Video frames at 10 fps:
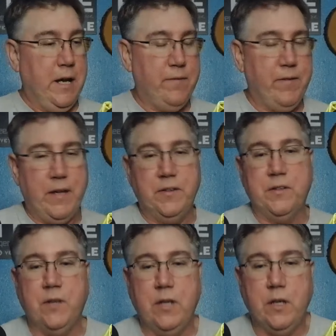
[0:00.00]
I've had
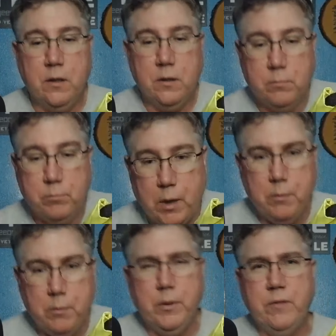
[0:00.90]
this thing
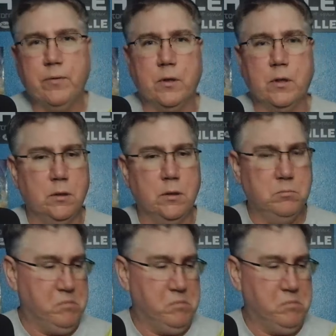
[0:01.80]
probably for